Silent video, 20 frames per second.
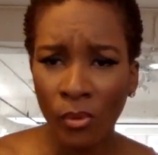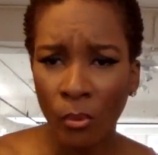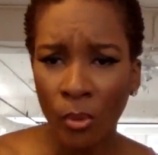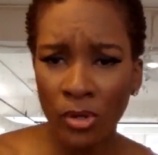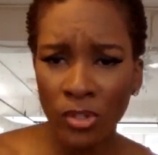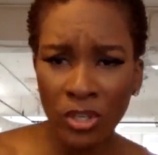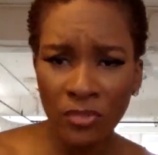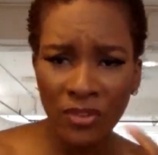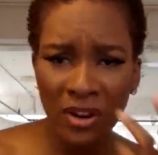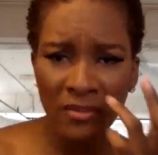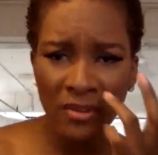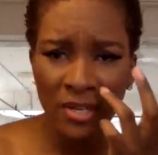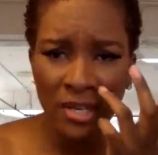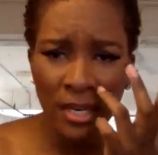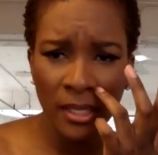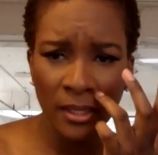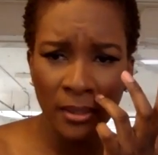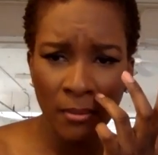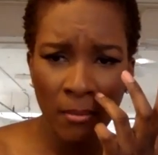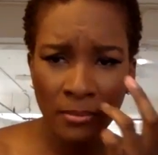What's your favorite
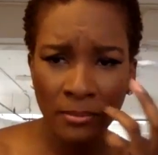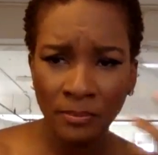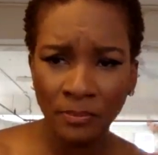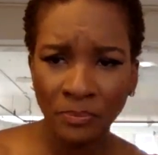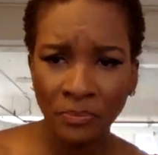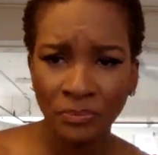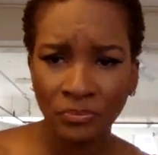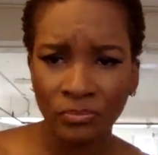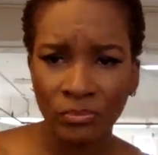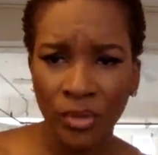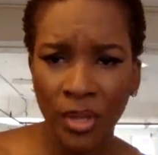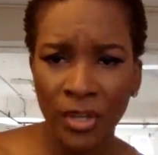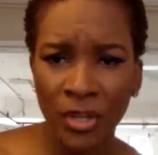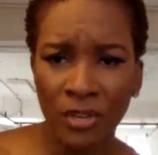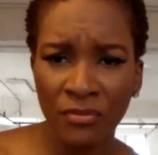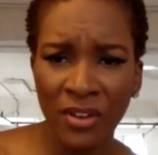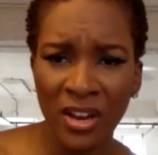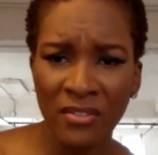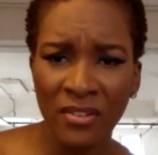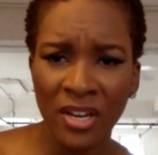color and
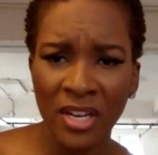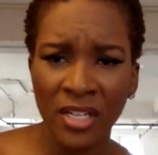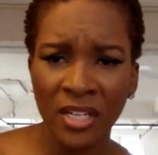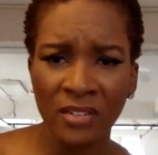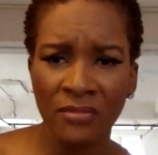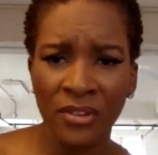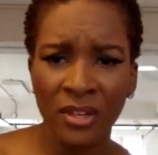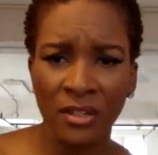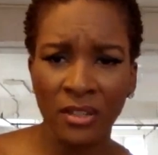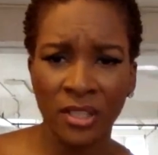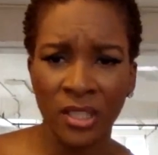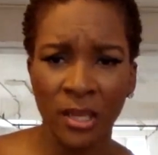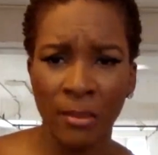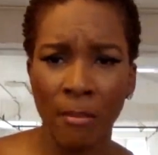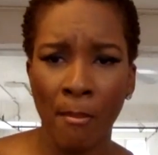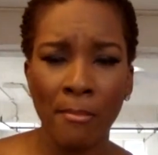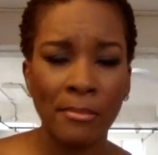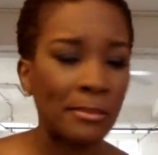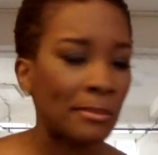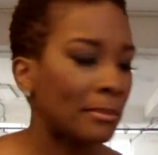your favorite NFL
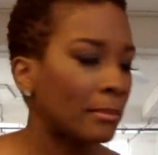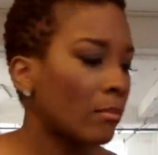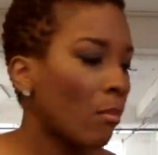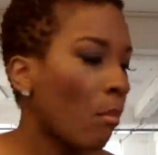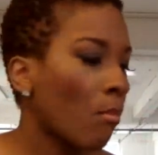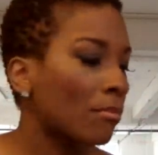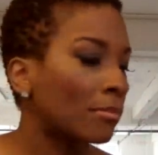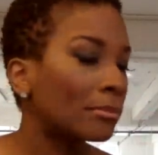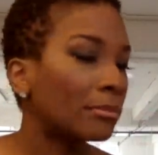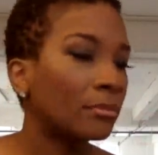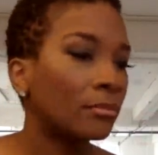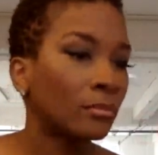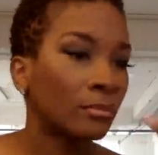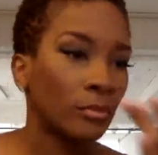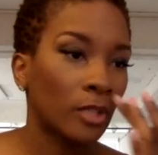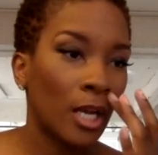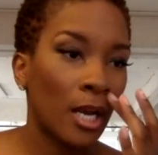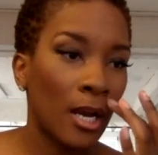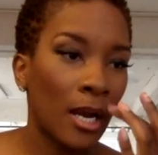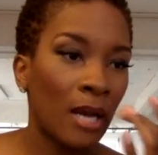team?
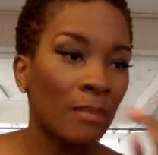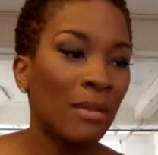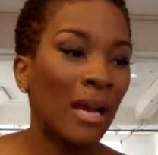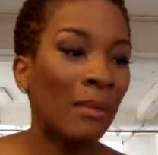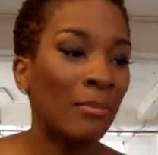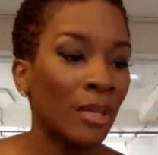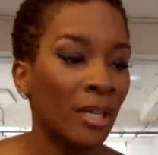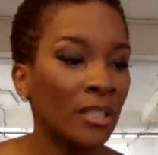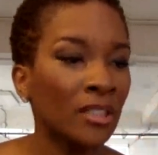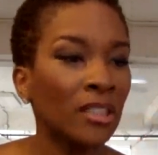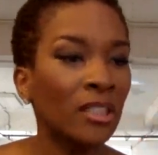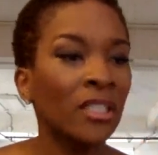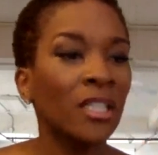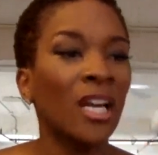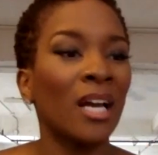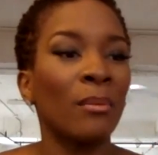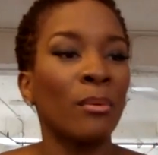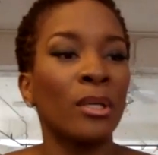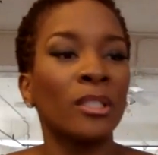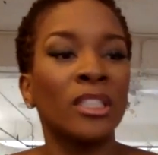I'm going to say
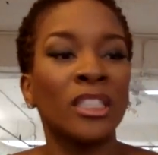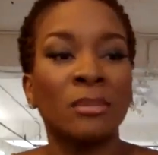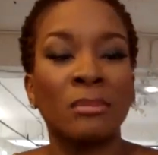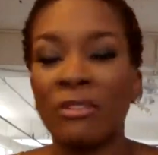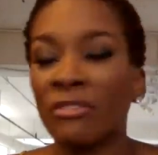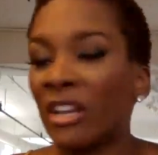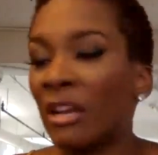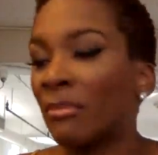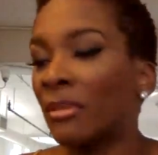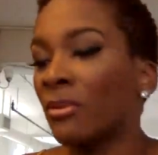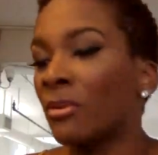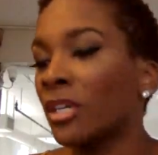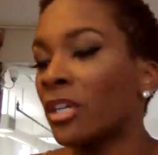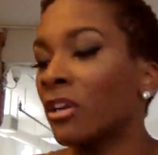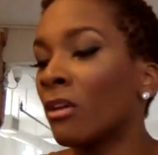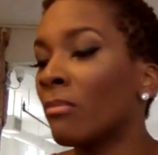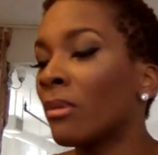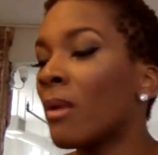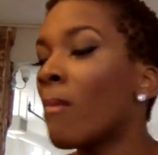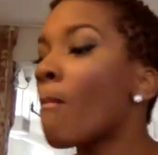Cowboys because my family would
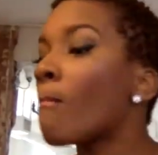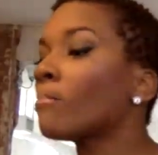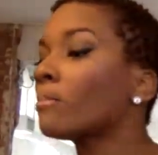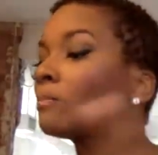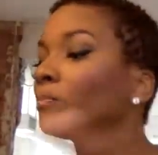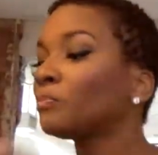kill me.